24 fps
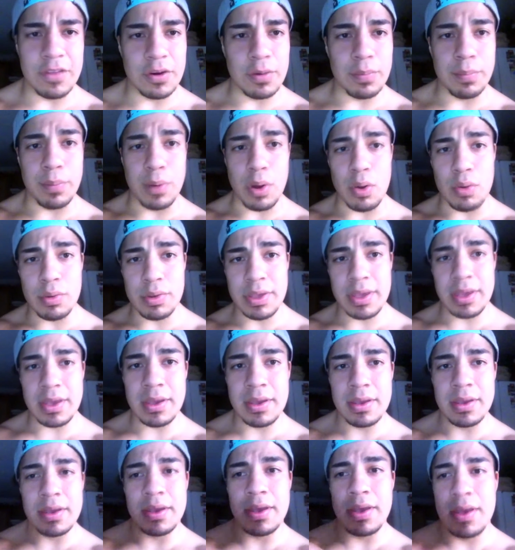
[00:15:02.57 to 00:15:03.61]
you're
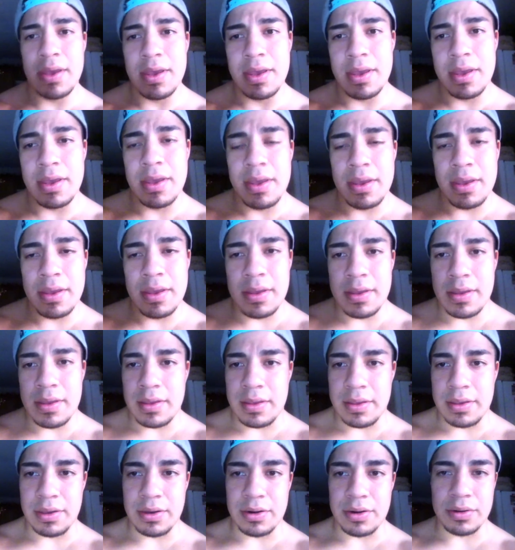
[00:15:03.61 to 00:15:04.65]
bulking,
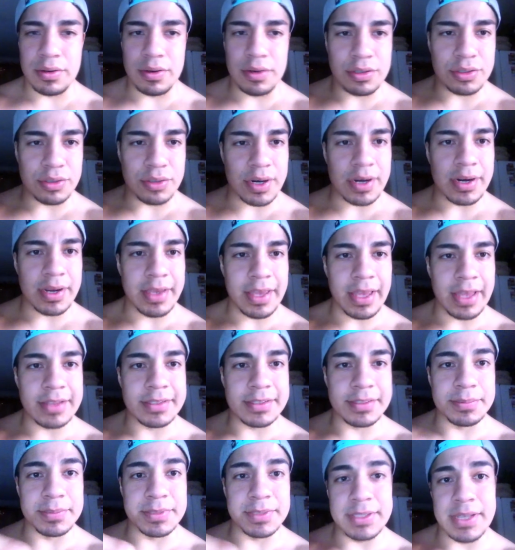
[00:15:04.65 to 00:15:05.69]
you're trying to gain
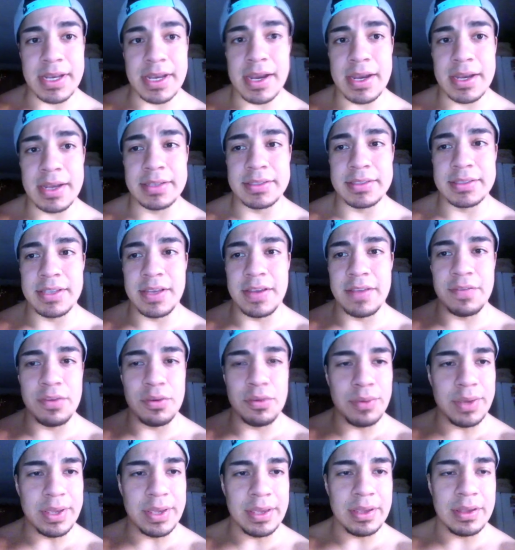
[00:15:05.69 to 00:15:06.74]
some size, if
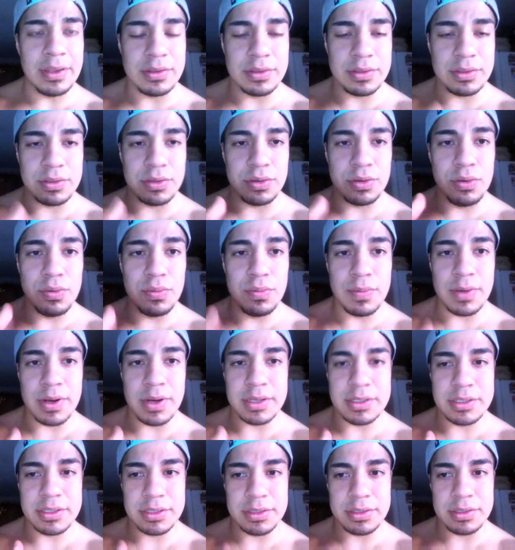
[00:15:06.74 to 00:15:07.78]
you eat too
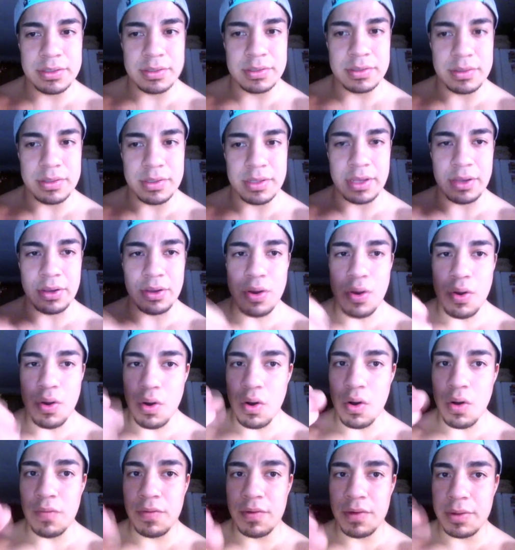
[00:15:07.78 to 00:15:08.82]
much, like go
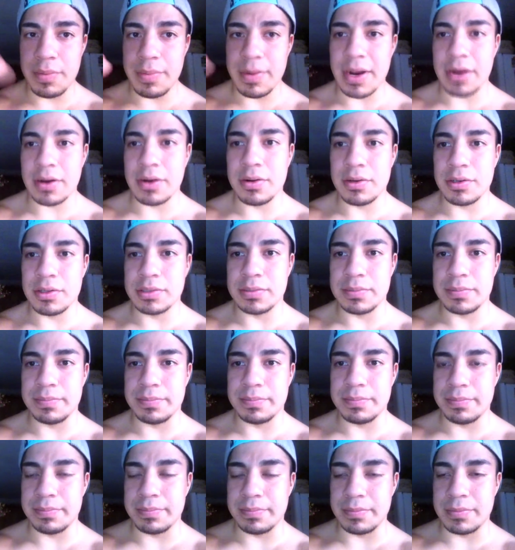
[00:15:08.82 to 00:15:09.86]
over your macros
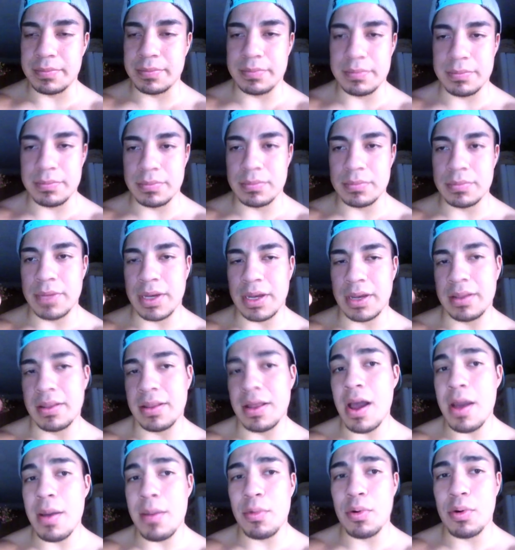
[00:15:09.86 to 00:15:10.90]
by a
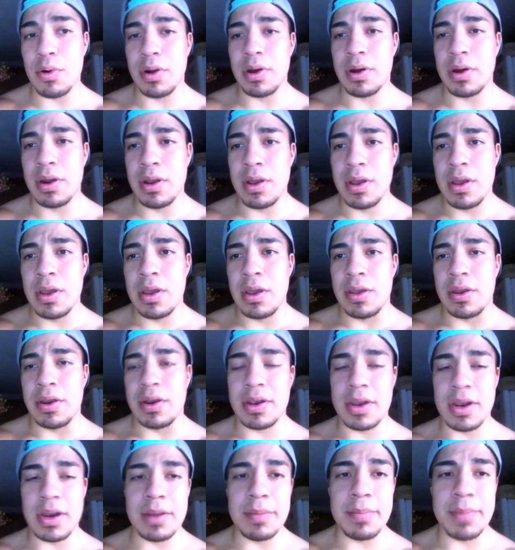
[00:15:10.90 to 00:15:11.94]
lot more,
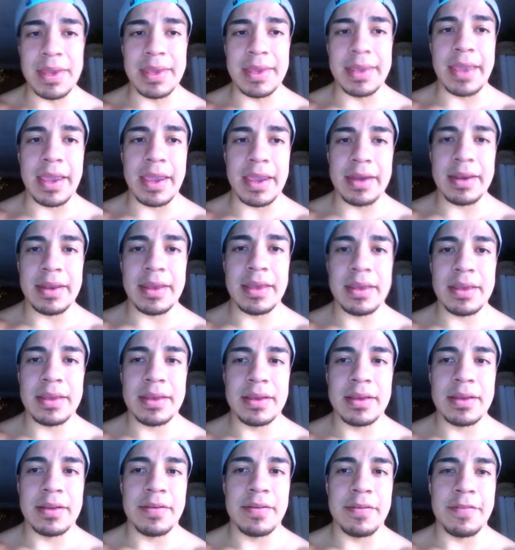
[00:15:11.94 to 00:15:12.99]
you're going to be
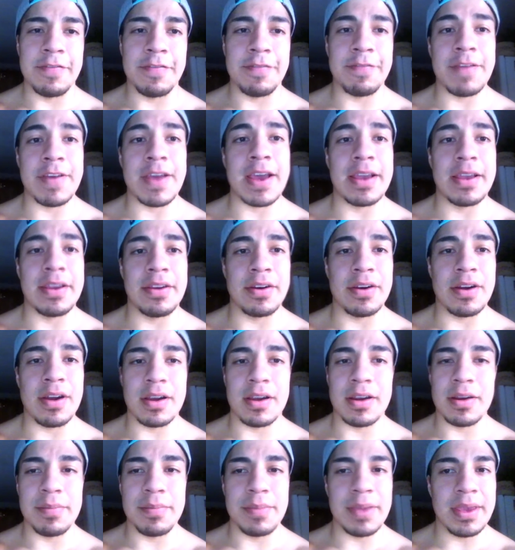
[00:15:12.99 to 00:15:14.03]
gaining fat. You're
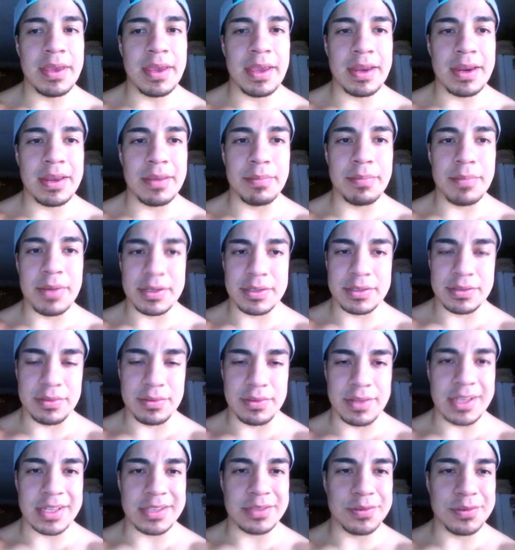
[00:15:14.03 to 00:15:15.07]
not going to be gaining
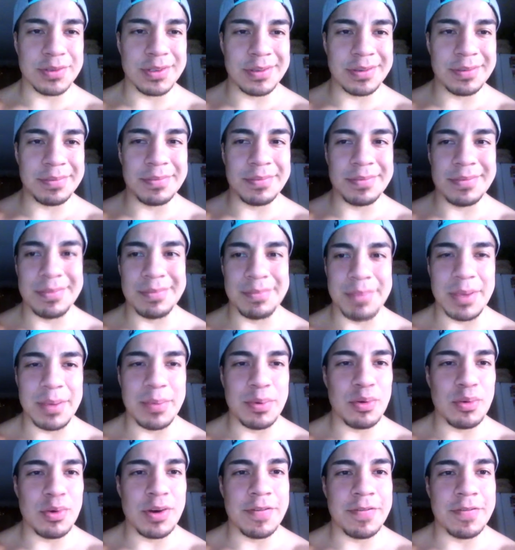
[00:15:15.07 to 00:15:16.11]
muscle. That's what
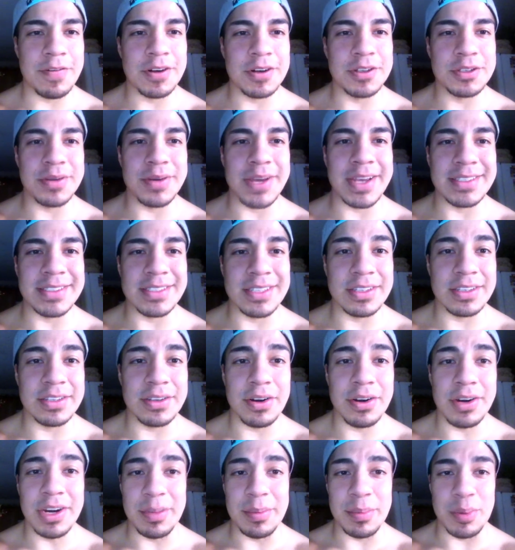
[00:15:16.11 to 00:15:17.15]
people refer to as a
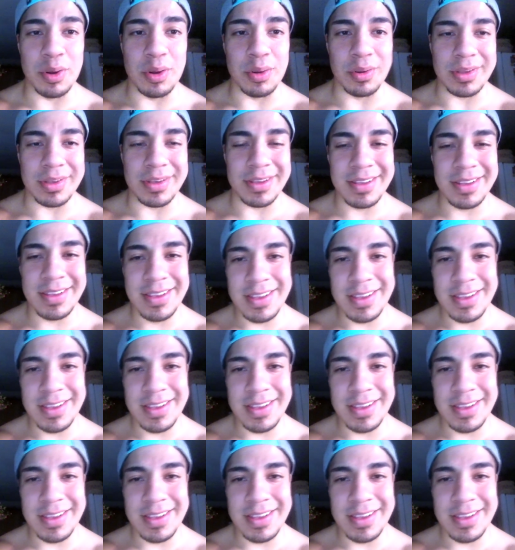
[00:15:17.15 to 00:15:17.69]
dirty bulk.